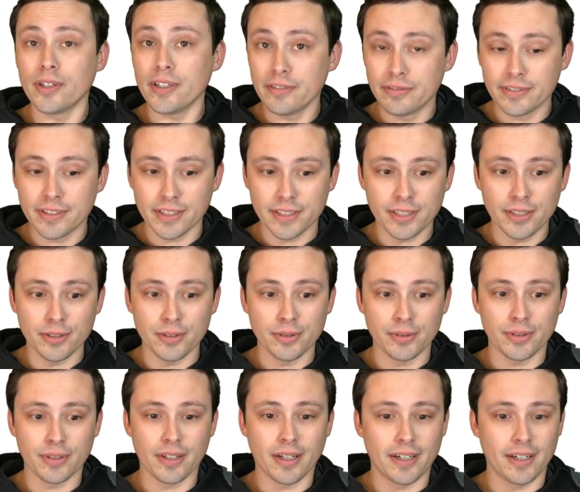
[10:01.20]
of the
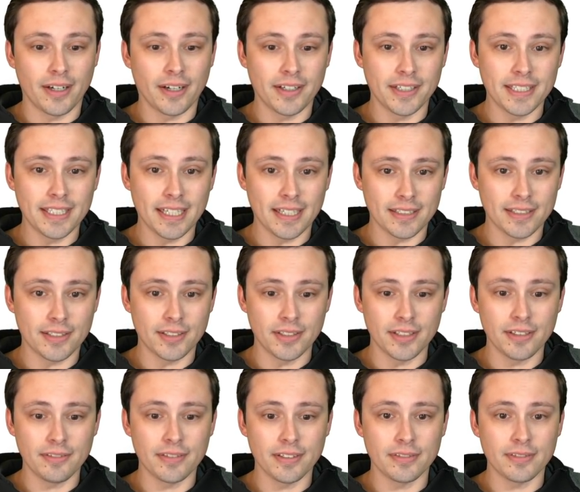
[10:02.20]
two uh, RTX
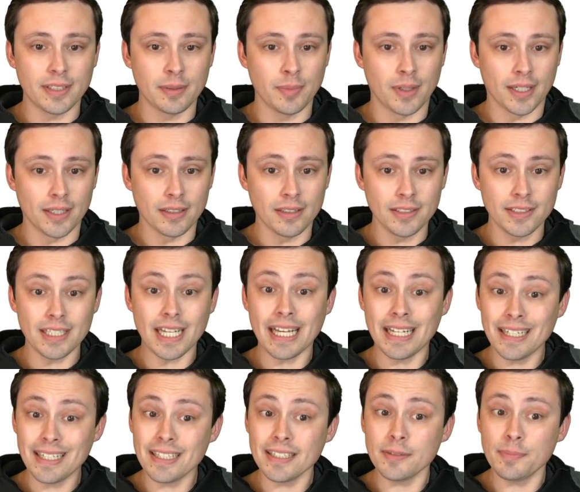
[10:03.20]
3050 models,
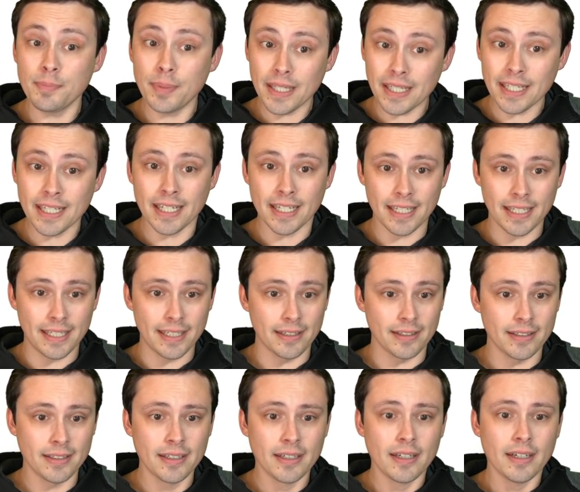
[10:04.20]
and it is beating it
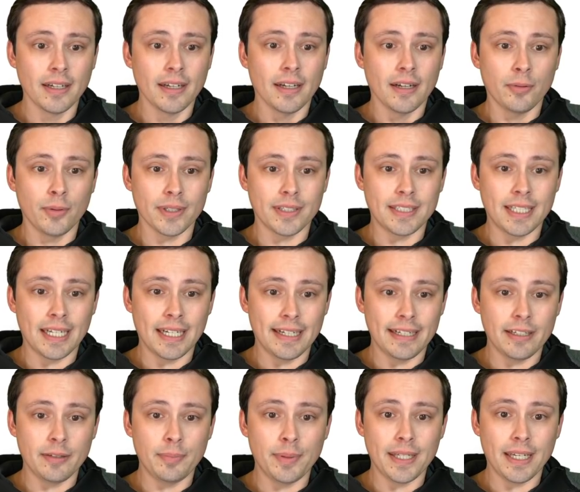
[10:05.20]
here with
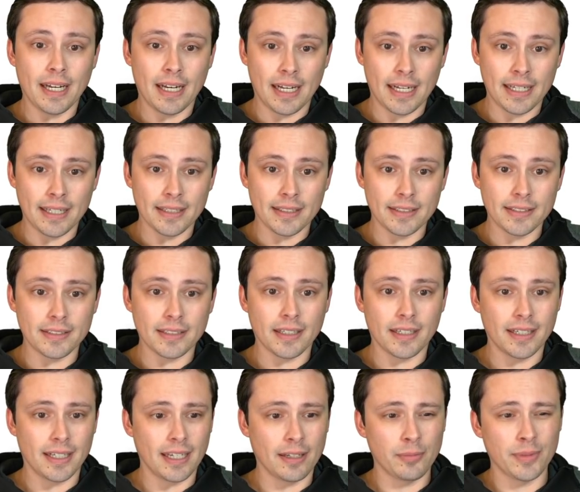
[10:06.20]
1080p highest.
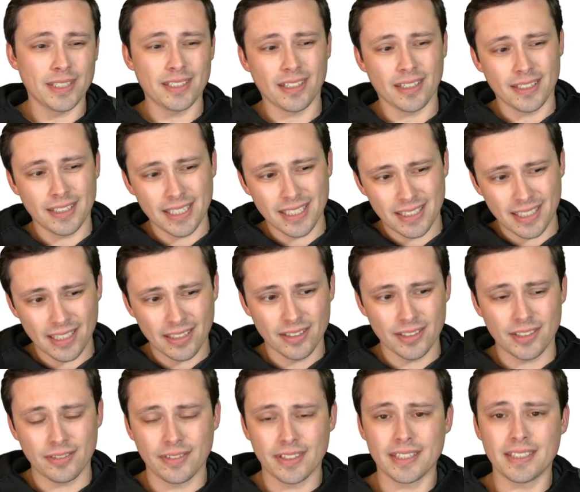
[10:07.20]
Again, we saw
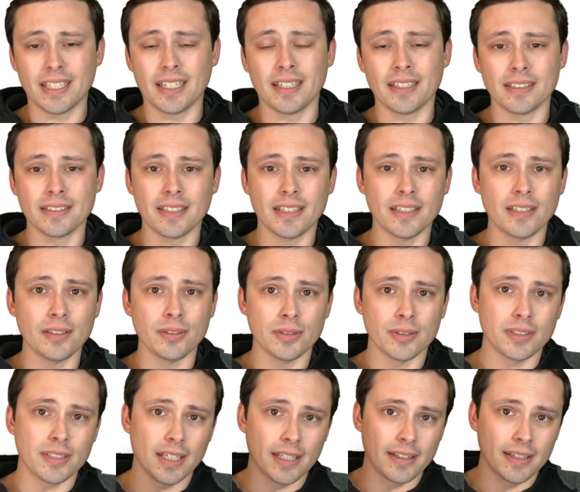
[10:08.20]
details of the settings they
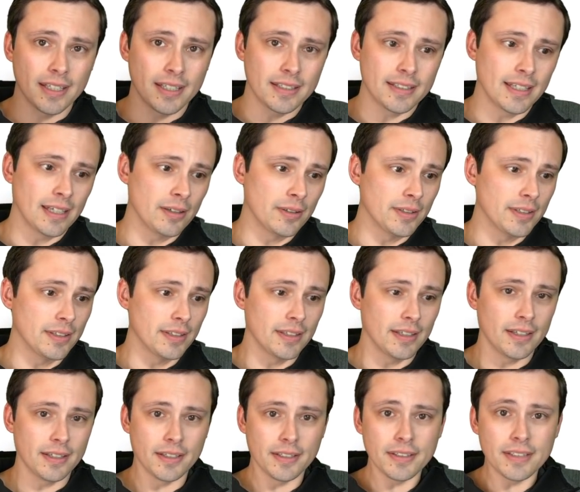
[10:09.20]
used, I think, down in
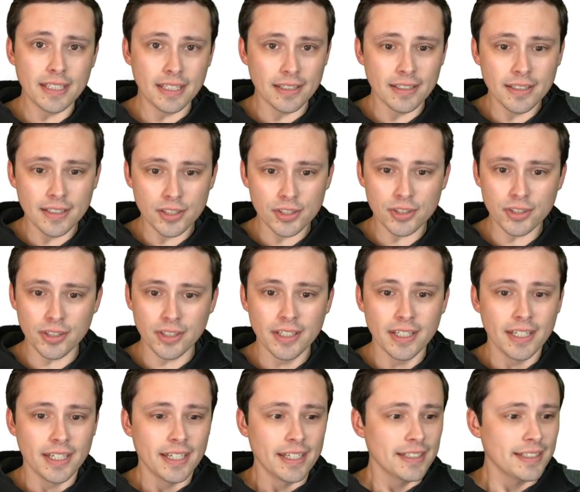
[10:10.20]
the, the initial
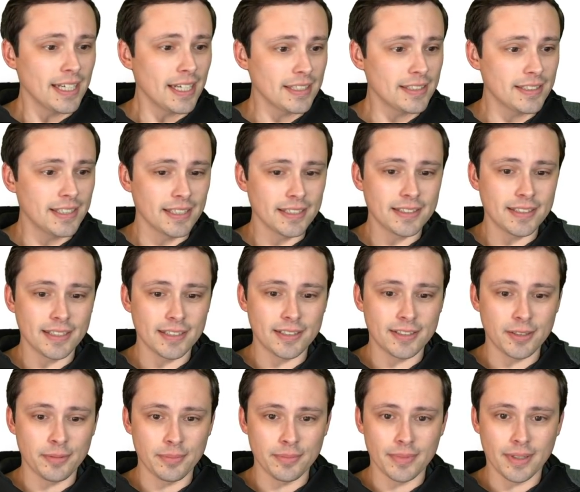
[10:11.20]
testing
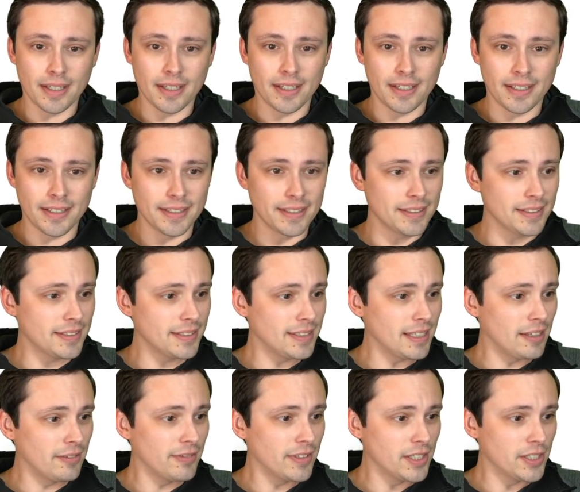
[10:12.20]
system uh,
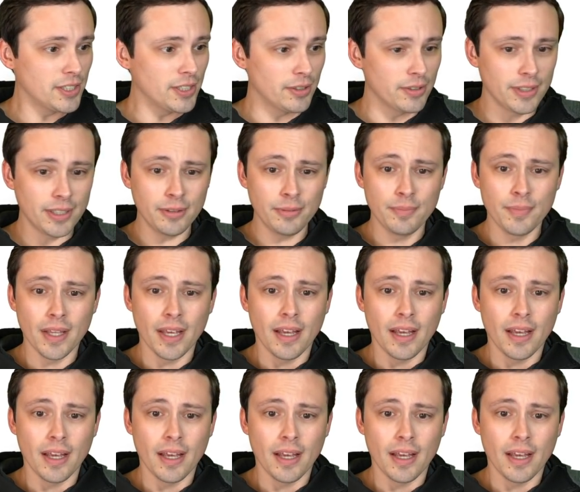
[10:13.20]
stuff I showed you.